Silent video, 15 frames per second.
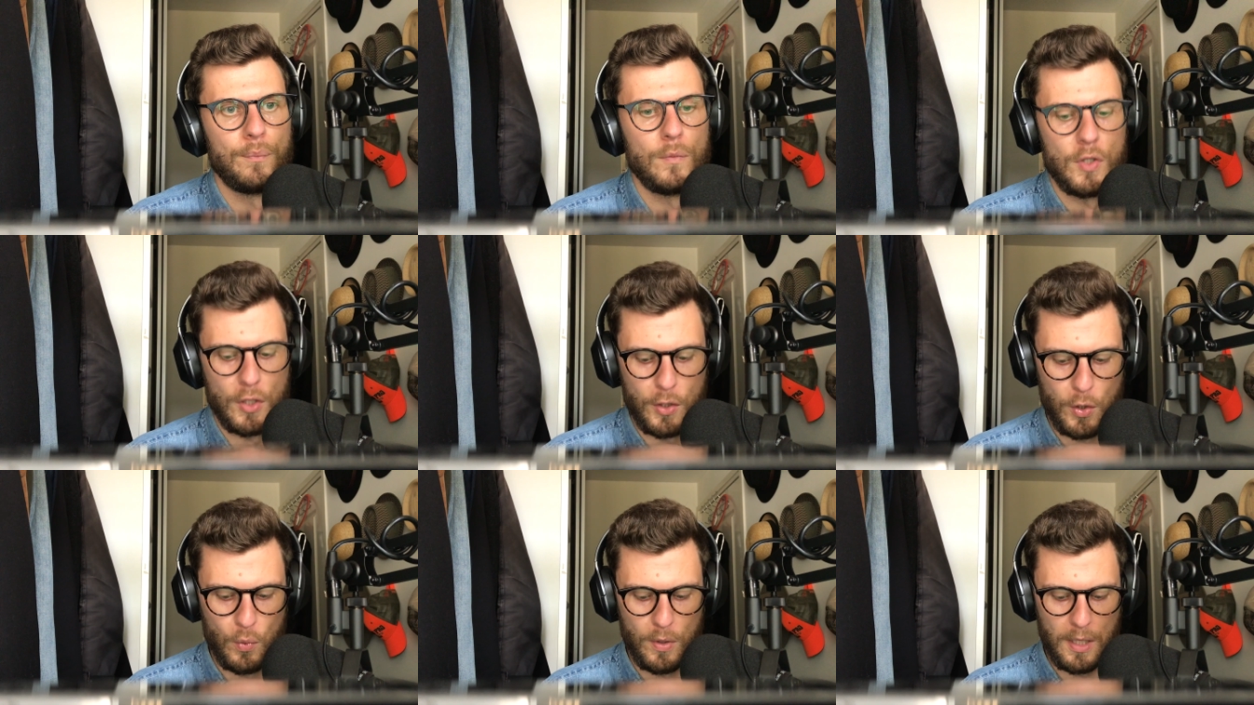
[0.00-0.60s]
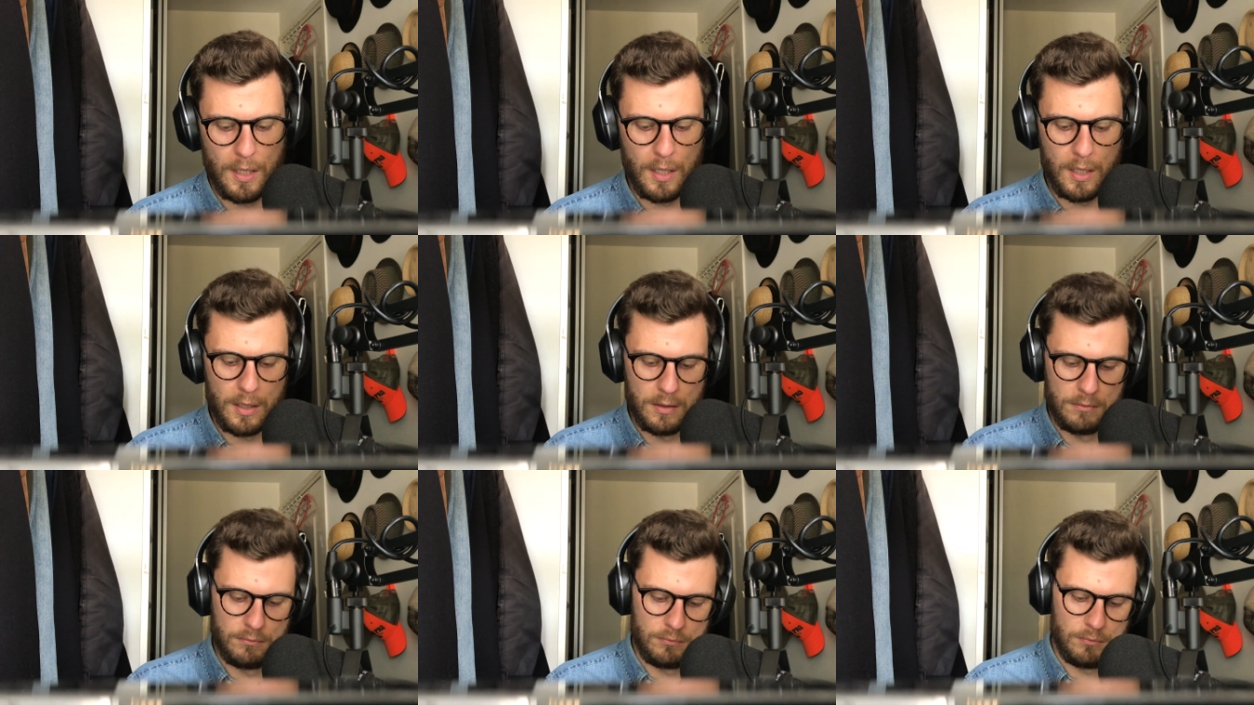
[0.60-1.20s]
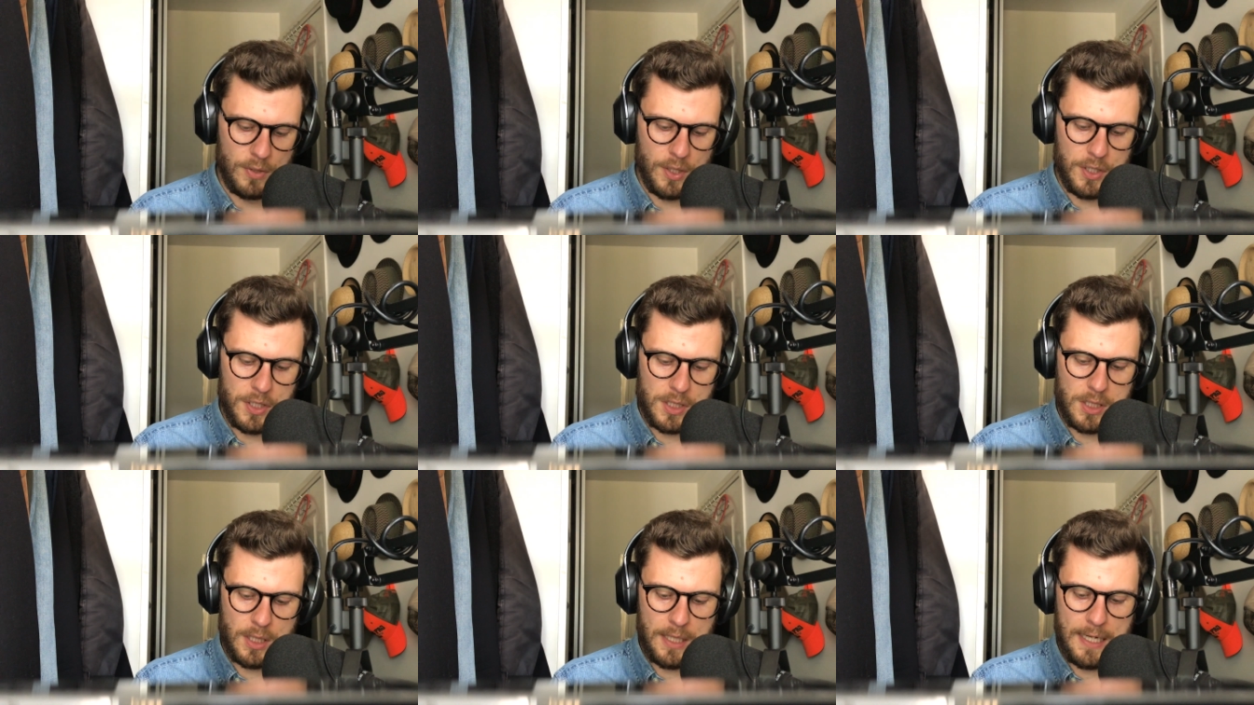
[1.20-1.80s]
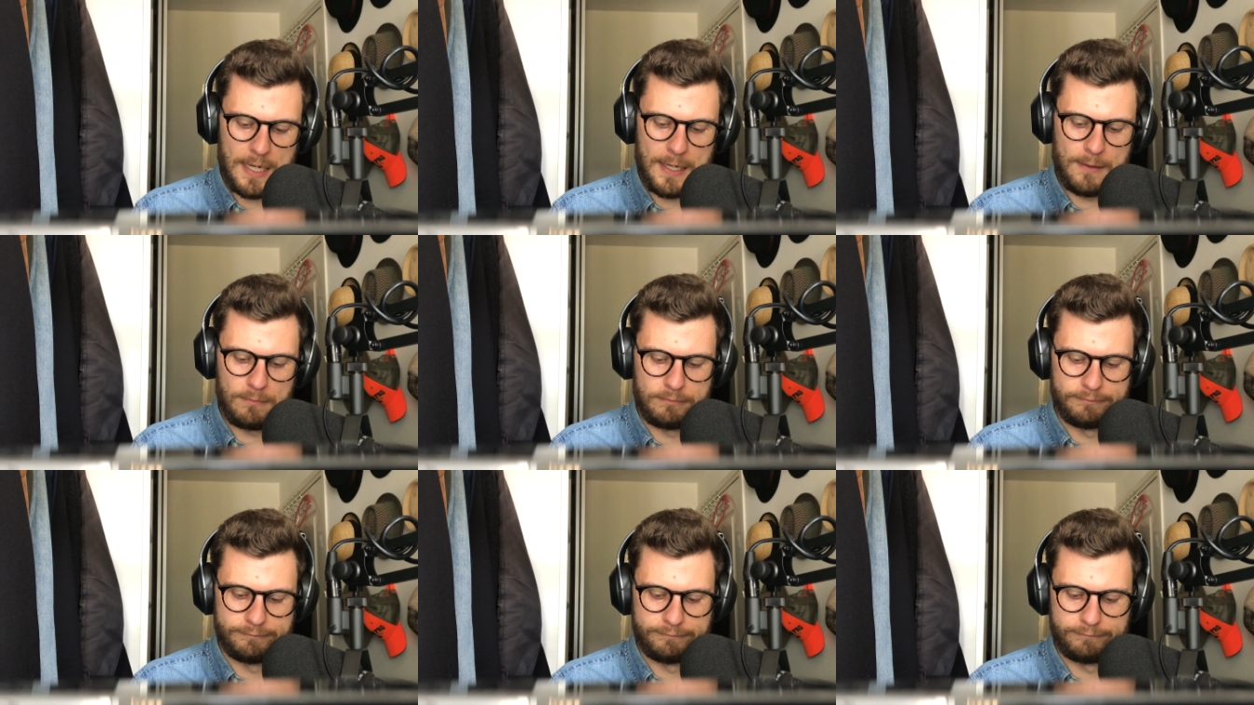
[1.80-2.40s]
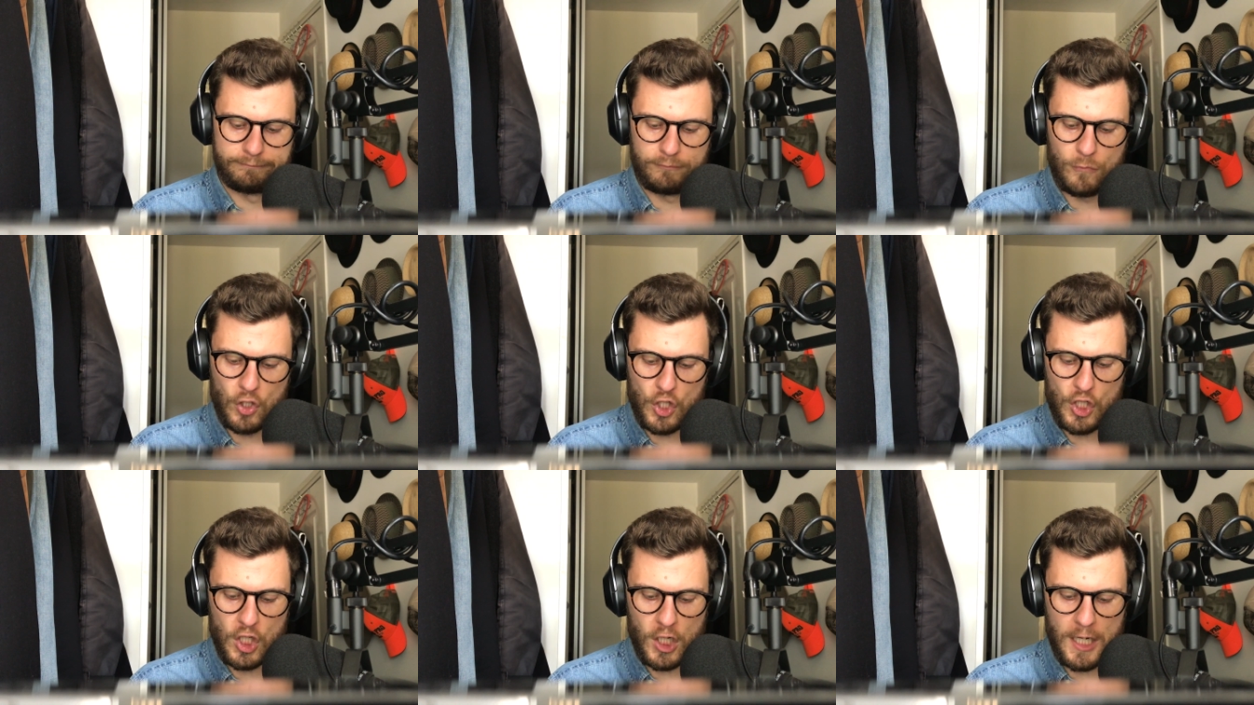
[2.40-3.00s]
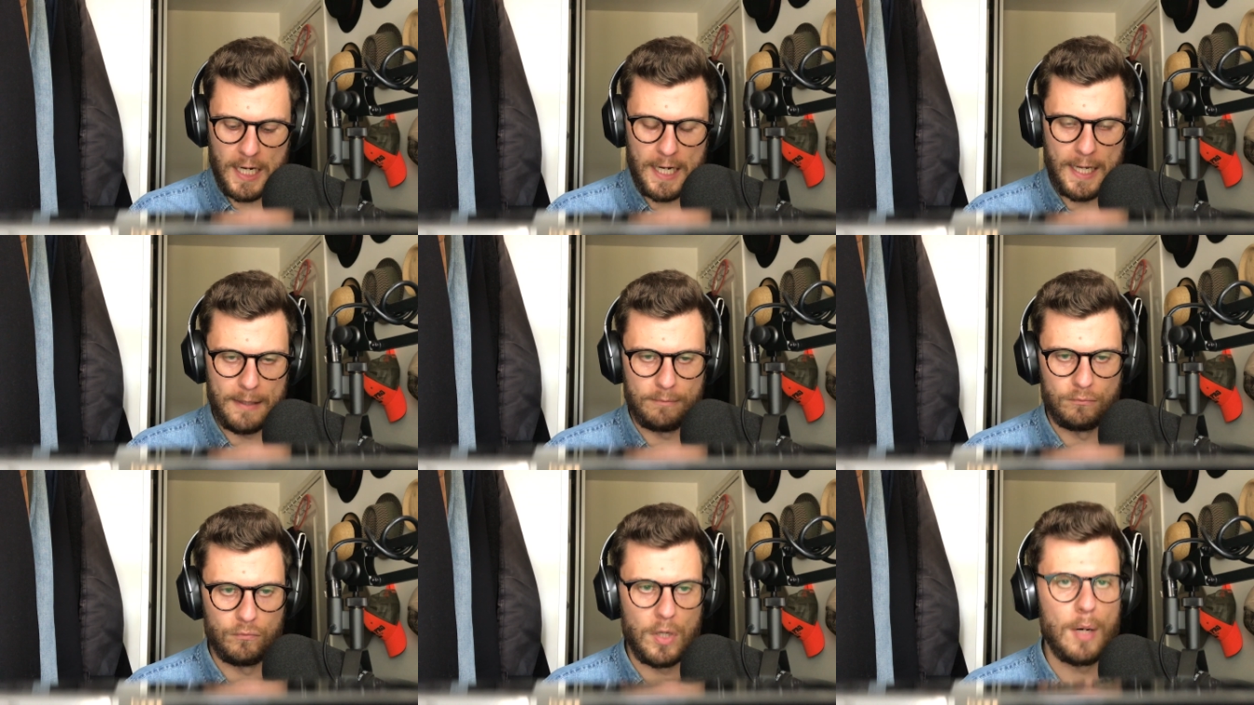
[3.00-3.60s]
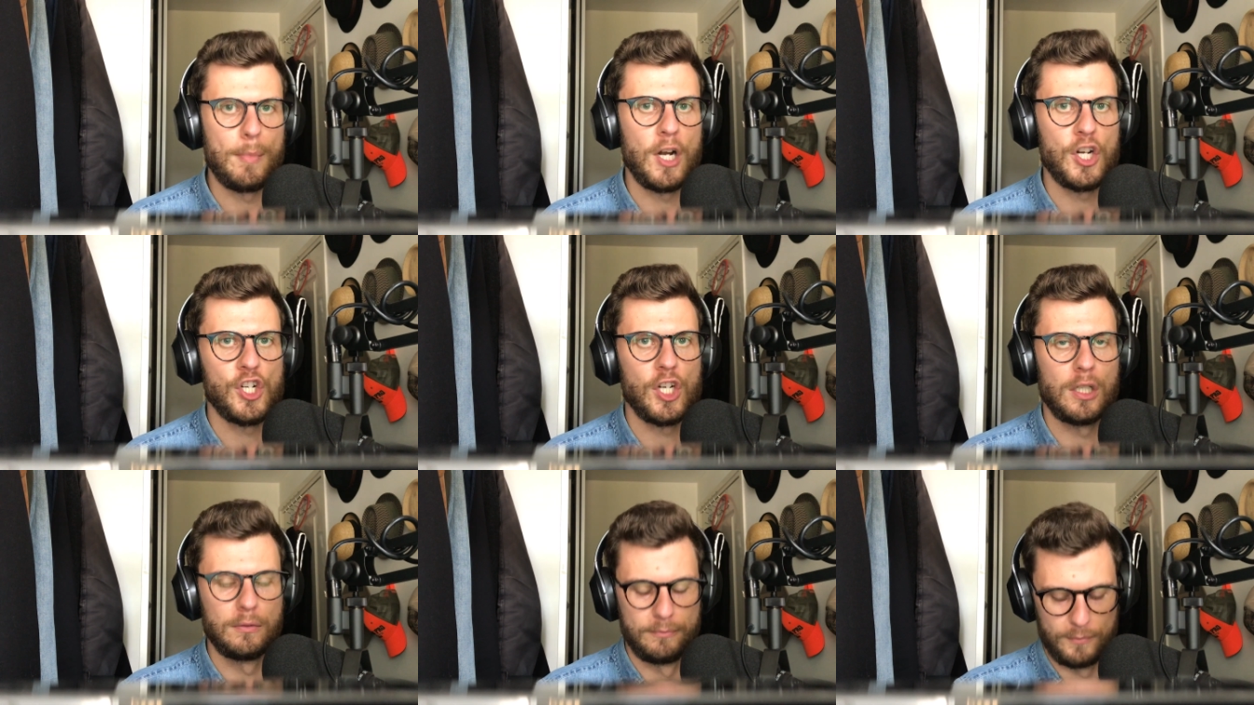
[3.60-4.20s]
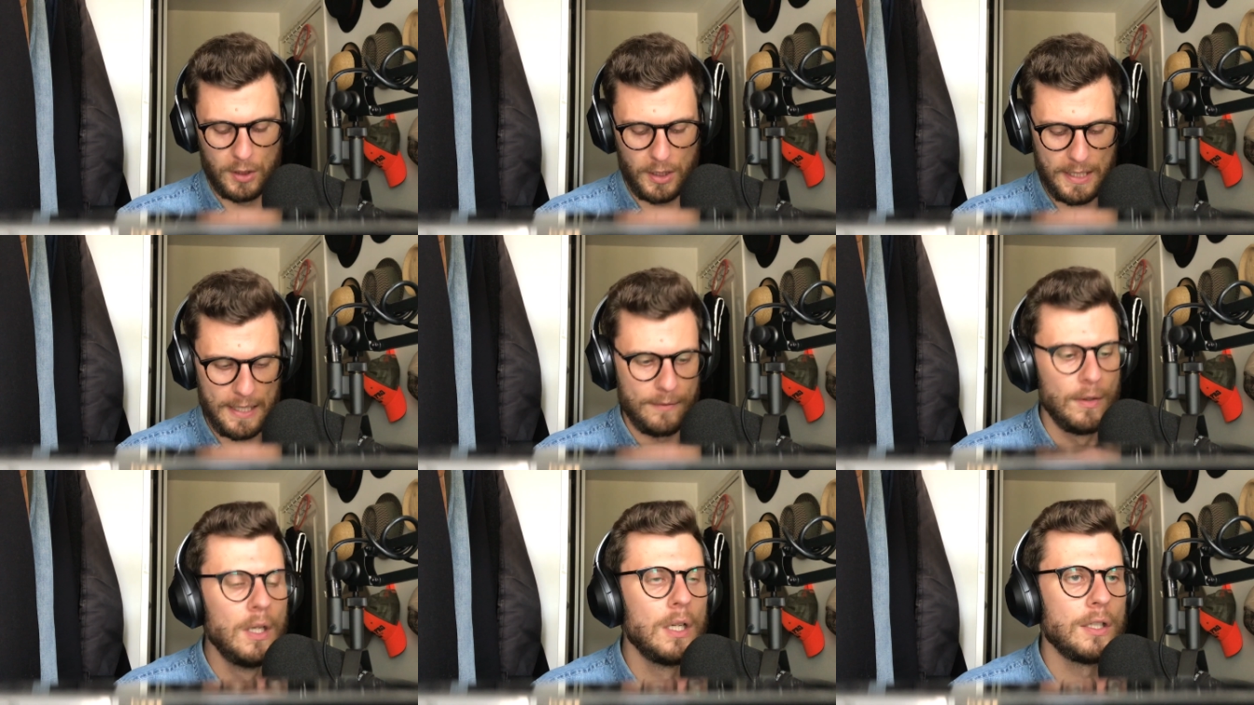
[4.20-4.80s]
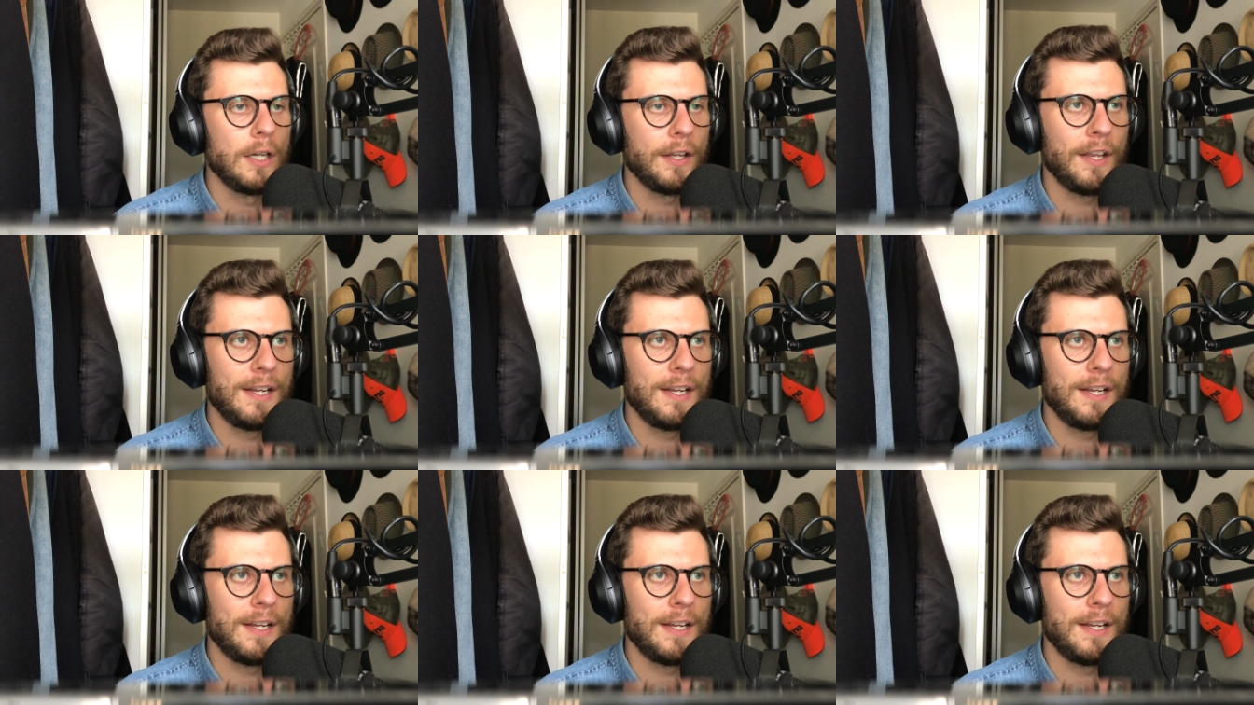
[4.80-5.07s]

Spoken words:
you can just look at it. Just look at it. Amazing. Okay. Talk to you guys